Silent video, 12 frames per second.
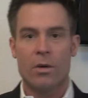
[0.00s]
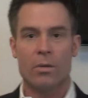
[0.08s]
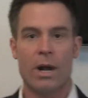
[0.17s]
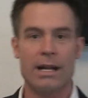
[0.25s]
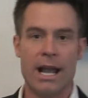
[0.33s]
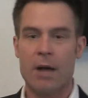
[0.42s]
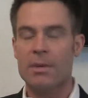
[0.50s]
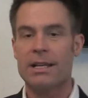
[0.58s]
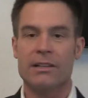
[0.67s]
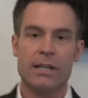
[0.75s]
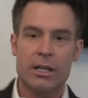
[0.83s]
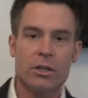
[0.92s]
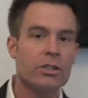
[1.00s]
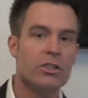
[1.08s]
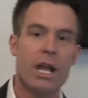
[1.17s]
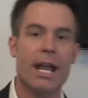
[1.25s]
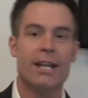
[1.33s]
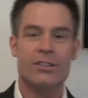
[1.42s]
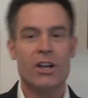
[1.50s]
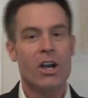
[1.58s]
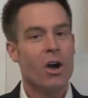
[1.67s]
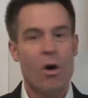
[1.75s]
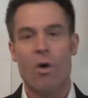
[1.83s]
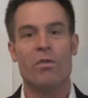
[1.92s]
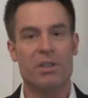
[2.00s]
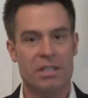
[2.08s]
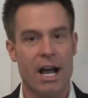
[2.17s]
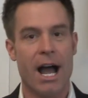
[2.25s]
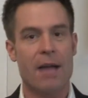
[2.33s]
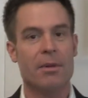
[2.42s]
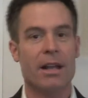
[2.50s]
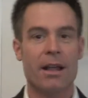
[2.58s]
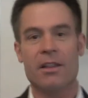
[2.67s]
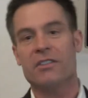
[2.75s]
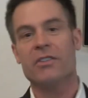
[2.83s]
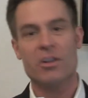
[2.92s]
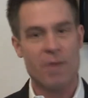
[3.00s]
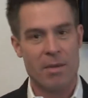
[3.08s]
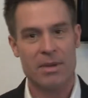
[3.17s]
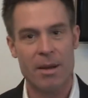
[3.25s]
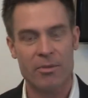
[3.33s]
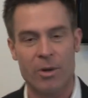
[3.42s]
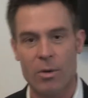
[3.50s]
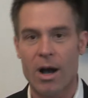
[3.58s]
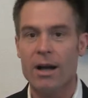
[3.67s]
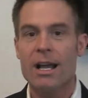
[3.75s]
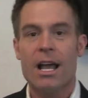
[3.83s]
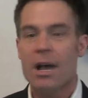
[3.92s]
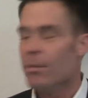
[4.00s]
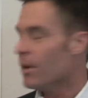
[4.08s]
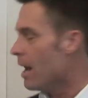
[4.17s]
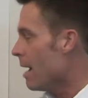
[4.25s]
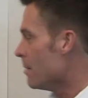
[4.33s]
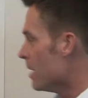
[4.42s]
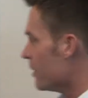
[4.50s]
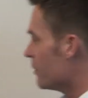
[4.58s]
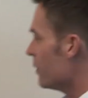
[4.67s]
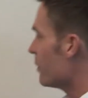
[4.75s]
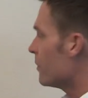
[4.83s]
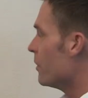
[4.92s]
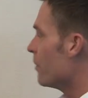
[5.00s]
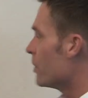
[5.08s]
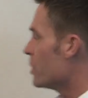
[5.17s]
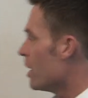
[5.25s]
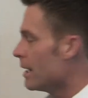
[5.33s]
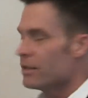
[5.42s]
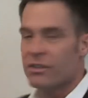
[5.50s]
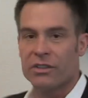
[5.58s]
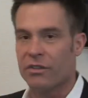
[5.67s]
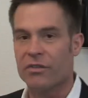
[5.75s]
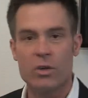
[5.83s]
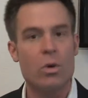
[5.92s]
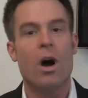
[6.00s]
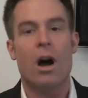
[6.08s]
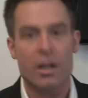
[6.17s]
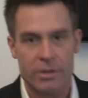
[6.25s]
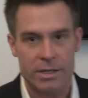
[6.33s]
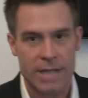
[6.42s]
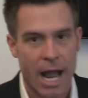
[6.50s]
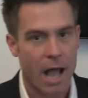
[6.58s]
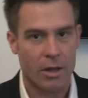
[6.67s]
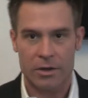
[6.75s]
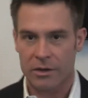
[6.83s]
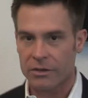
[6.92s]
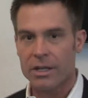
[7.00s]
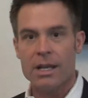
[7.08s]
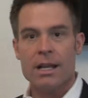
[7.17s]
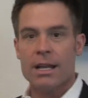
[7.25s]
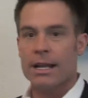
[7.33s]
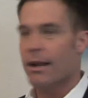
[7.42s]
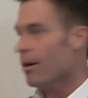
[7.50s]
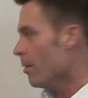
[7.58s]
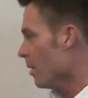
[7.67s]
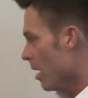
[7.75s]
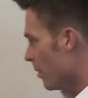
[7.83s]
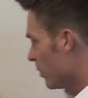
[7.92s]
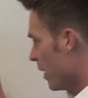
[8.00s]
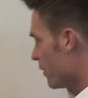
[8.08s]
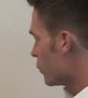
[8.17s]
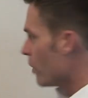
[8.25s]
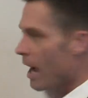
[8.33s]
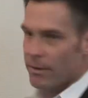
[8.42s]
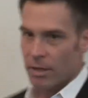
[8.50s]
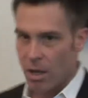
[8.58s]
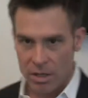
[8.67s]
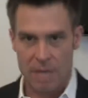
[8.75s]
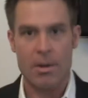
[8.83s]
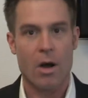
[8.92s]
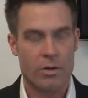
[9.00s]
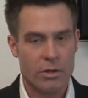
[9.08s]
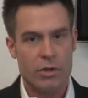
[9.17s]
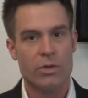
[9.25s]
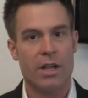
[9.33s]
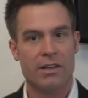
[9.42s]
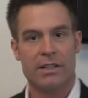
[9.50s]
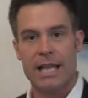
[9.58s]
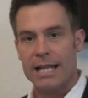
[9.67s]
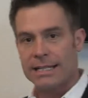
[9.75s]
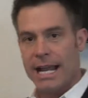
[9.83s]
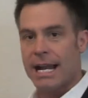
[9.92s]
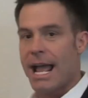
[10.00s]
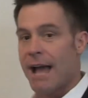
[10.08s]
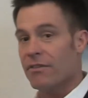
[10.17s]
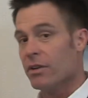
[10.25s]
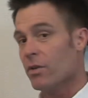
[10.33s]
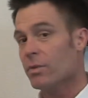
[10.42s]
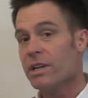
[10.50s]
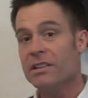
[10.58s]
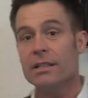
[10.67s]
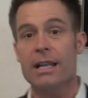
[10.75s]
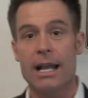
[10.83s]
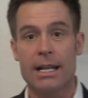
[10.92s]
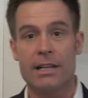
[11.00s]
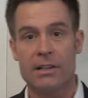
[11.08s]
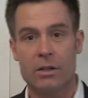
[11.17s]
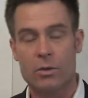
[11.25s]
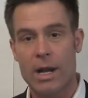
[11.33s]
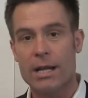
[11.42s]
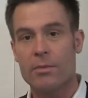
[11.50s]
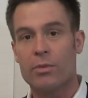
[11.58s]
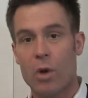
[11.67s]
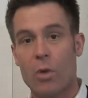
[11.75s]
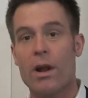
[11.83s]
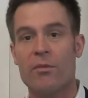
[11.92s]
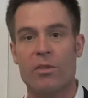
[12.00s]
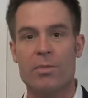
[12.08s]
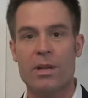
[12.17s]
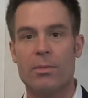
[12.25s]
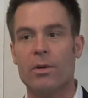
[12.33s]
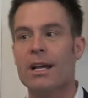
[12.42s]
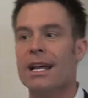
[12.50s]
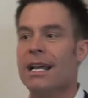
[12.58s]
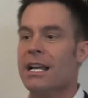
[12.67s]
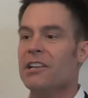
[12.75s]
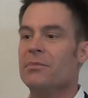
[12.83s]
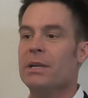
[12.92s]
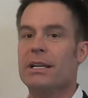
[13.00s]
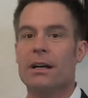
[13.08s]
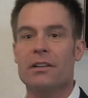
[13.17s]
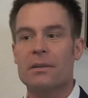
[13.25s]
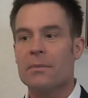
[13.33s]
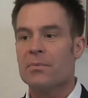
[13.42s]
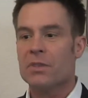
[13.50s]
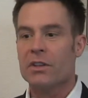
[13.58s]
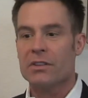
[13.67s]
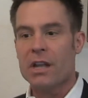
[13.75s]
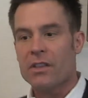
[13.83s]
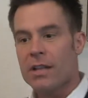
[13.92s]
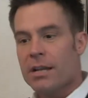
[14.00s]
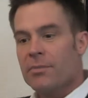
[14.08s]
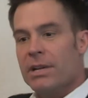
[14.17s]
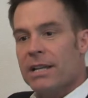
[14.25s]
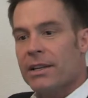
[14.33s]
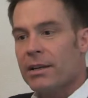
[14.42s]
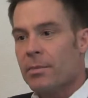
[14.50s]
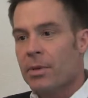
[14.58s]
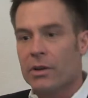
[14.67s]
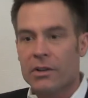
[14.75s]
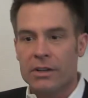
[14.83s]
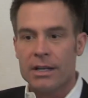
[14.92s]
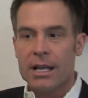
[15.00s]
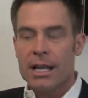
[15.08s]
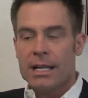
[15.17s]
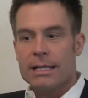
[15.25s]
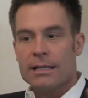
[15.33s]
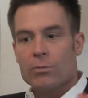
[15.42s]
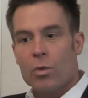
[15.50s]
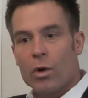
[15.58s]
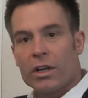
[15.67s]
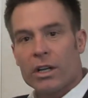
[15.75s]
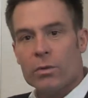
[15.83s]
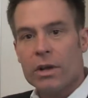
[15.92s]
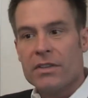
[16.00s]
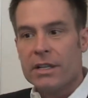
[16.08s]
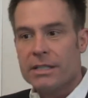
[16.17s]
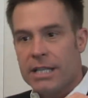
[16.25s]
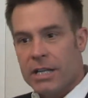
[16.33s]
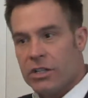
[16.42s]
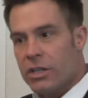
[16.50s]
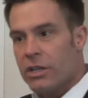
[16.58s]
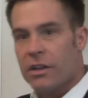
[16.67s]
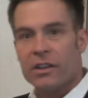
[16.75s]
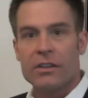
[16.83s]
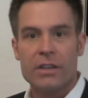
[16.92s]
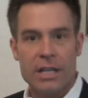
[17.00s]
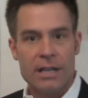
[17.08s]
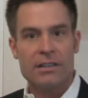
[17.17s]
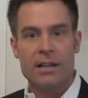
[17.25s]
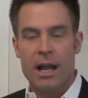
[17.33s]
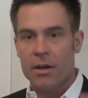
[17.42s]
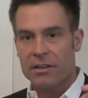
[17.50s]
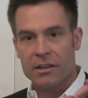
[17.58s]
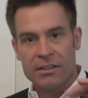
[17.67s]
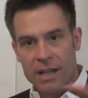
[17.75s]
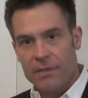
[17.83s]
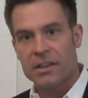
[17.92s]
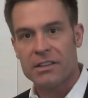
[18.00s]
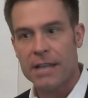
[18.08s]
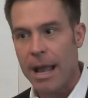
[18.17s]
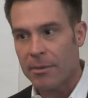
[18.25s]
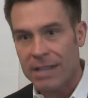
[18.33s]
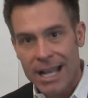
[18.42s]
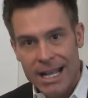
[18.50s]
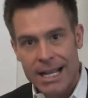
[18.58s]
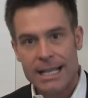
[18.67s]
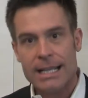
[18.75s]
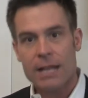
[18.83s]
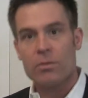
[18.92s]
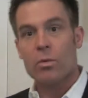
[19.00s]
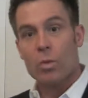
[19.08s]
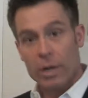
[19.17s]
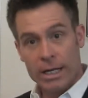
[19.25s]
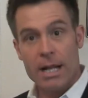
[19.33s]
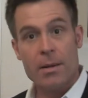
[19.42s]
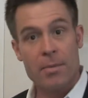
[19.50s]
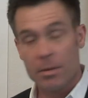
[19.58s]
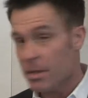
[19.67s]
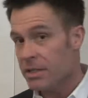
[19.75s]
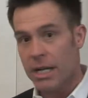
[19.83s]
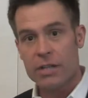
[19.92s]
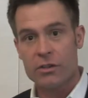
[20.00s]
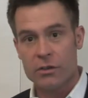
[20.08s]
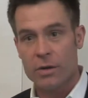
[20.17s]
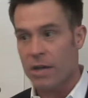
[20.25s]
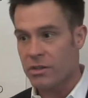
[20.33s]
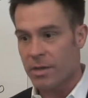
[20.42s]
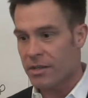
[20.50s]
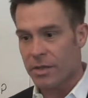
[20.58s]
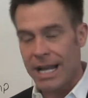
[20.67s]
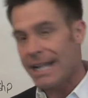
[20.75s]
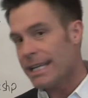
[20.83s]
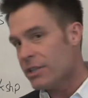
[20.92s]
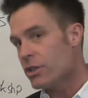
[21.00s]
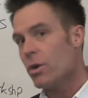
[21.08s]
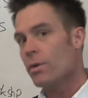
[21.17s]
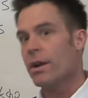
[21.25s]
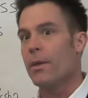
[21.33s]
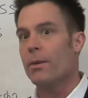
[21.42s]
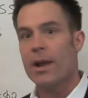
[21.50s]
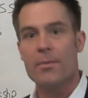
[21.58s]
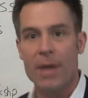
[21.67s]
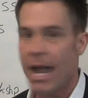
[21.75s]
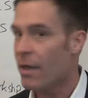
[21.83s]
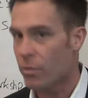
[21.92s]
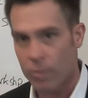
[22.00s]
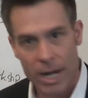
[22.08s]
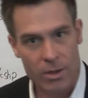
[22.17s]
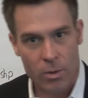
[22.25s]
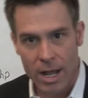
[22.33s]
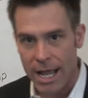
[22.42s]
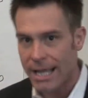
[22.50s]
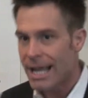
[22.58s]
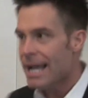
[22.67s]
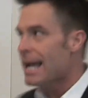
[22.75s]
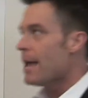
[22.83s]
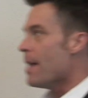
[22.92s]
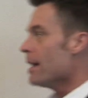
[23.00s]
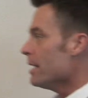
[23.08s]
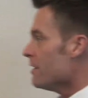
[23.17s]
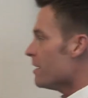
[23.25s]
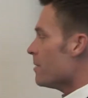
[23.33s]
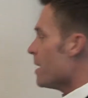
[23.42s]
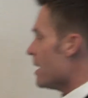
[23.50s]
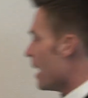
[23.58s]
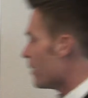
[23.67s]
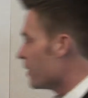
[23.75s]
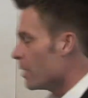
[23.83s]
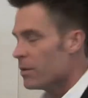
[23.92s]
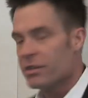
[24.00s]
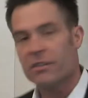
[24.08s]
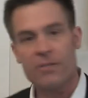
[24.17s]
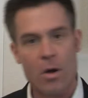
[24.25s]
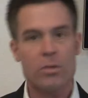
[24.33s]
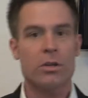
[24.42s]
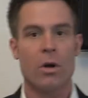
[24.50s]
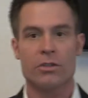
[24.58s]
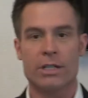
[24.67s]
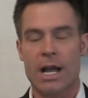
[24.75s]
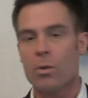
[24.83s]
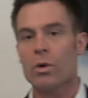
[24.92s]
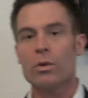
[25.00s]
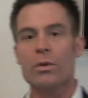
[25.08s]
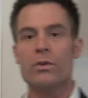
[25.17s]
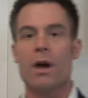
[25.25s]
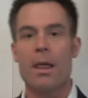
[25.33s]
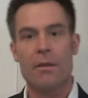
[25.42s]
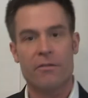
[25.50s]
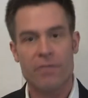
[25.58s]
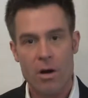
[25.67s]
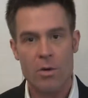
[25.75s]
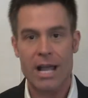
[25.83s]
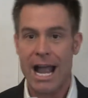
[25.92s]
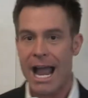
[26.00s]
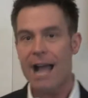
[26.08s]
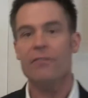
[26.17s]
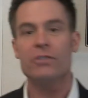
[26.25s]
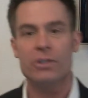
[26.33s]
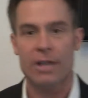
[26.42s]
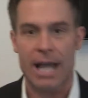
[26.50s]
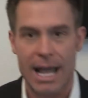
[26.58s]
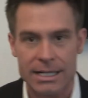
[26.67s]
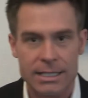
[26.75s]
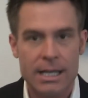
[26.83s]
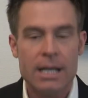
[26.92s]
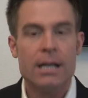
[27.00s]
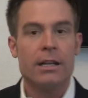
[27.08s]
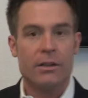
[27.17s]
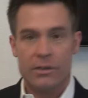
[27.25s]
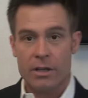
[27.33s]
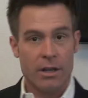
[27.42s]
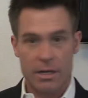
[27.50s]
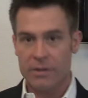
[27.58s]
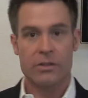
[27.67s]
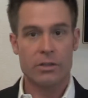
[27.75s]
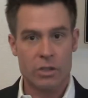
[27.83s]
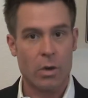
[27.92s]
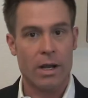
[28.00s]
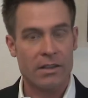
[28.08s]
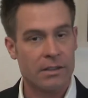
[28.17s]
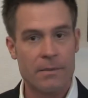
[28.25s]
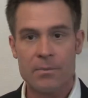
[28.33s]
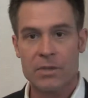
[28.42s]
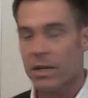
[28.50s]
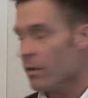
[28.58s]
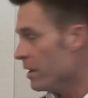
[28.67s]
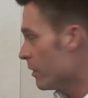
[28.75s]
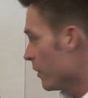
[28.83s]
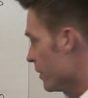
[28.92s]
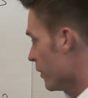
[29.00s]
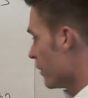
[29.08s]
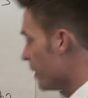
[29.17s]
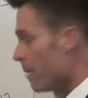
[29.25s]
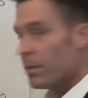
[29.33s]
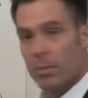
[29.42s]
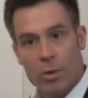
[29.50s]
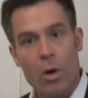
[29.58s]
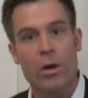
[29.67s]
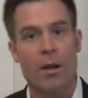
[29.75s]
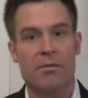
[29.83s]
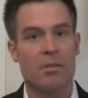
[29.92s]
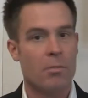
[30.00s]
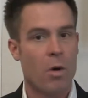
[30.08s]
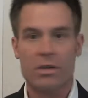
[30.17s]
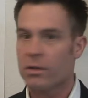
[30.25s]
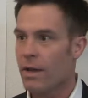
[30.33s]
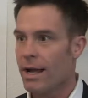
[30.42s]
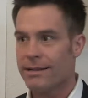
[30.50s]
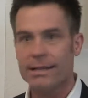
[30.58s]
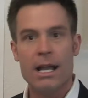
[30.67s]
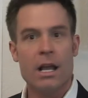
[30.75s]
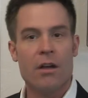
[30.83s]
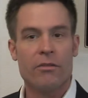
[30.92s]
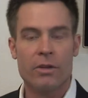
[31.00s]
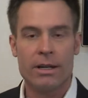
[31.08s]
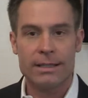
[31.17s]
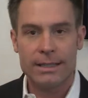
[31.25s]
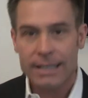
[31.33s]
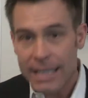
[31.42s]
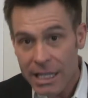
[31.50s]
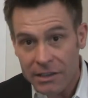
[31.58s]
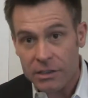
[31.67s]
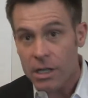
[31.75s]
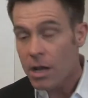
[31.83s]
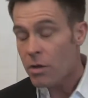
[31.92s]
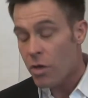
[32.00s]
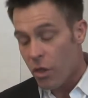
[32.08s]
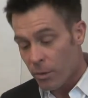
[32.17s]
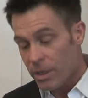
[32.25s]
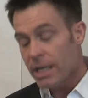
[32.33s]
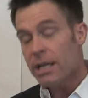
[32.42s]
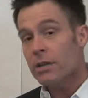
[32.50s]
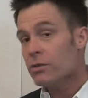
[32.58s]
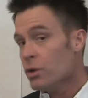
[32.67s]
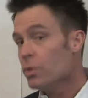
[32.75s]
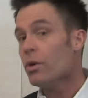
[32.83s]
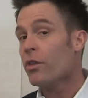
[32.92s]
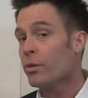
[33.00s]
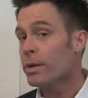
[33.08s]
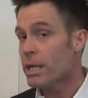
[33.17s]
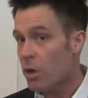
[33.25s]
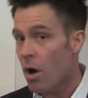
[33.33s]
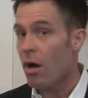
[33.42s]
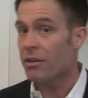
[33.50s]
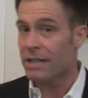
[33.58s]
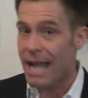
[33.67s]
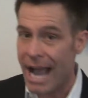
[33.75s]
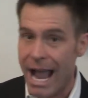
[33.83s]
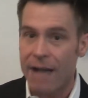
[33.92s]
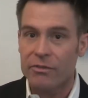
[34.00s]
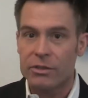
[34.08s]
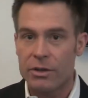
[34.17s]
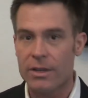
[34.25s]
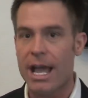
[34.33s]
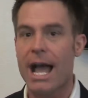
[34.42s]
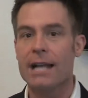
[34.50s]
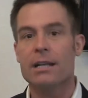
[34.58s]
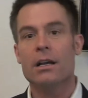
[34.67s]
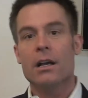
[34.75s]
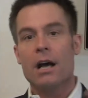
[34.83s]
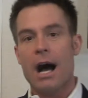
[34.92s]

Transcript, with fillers: right now because they could change over time, and I, this video might be up for a while. But I, it's just we're talking just a few hundred dollars, you know, uh, plus travel. I'll come out and do this so that day and a half. And the reason that it's a great program for people is because there's nothing like being there in person, working with you, teaching you this, the ins and outs, the seven steps, and then working on an implementation strategy because we got to get you going down the right path right away. And that leads into my next thing, which is phone coaching. I work with you on the phone after that it's, it's your choice. You know, these are, these are separate programs but most clients for at least three, two or three calls after that